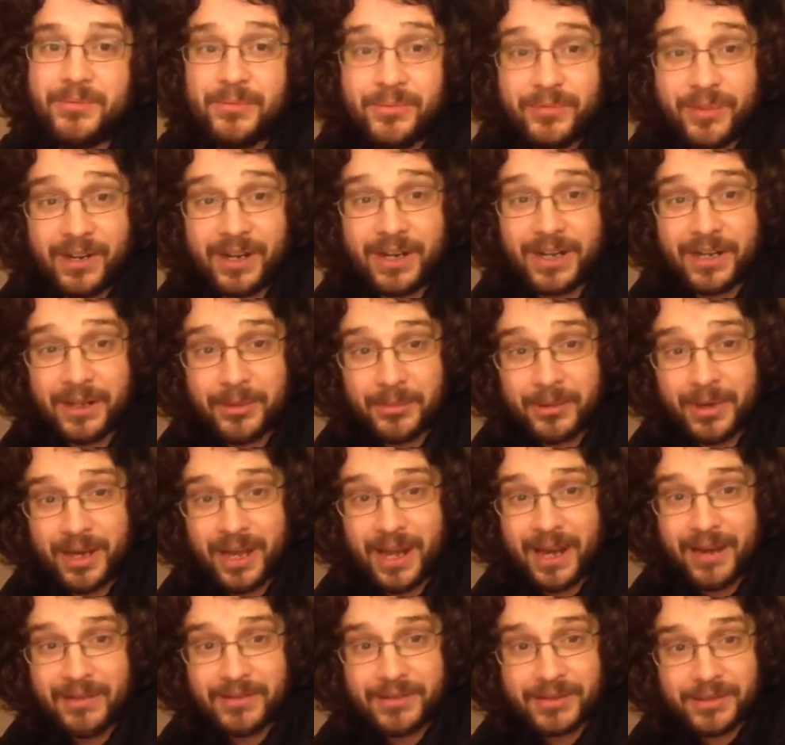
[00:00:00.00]
Fucking hell, my
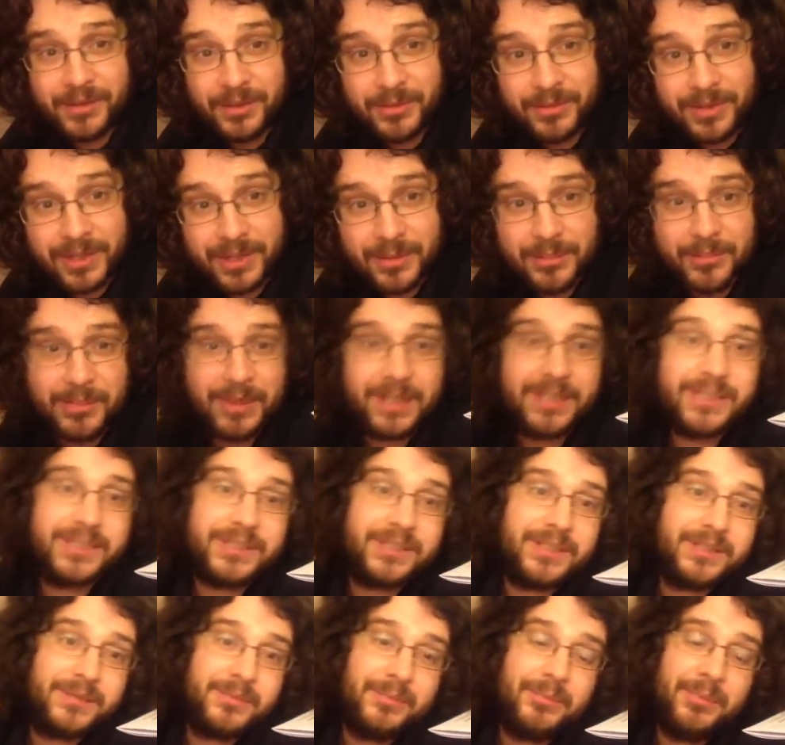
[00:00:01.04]
hair has gone really basic,
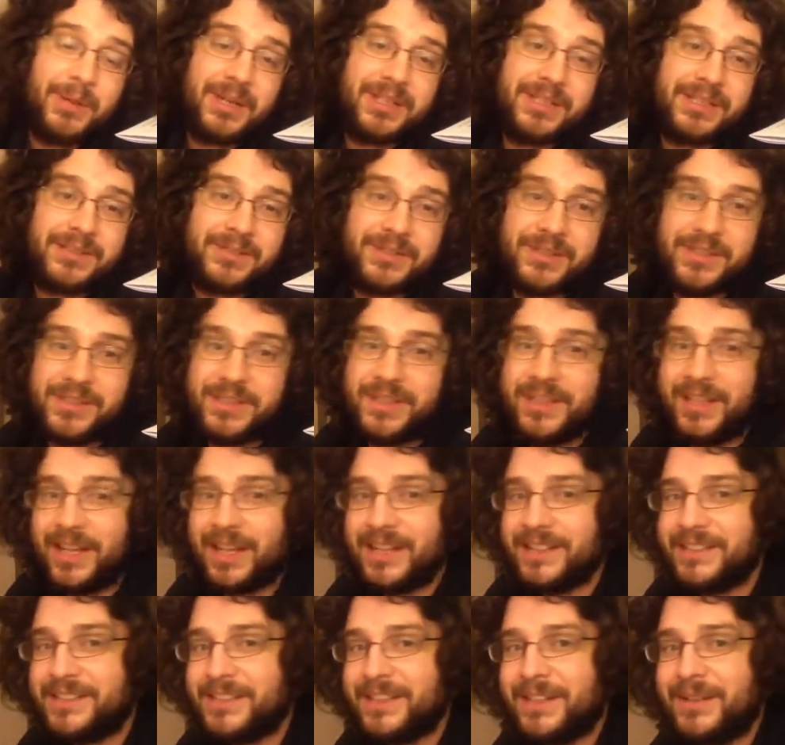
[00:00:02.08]
massive since
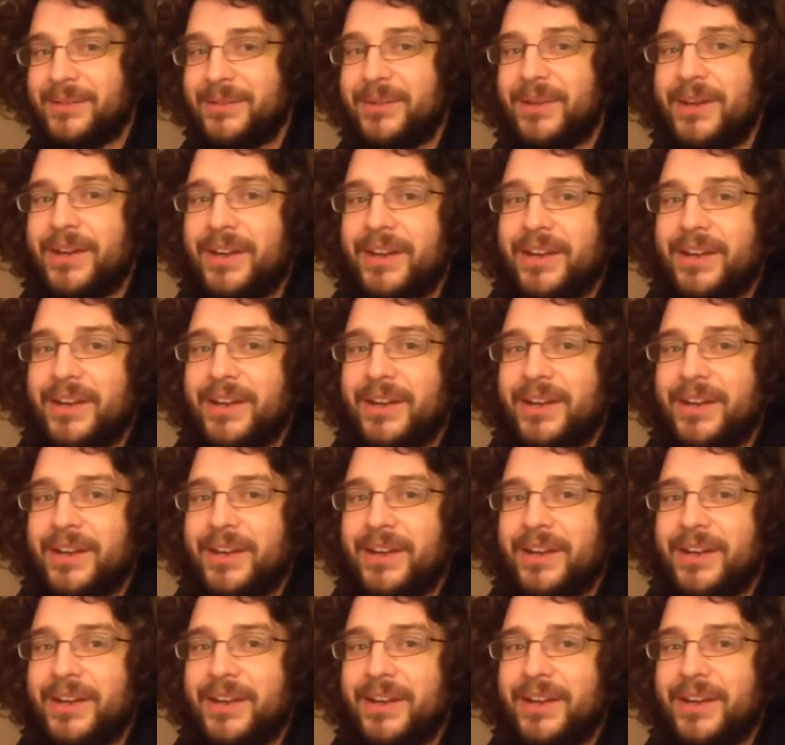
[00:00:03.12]
last time.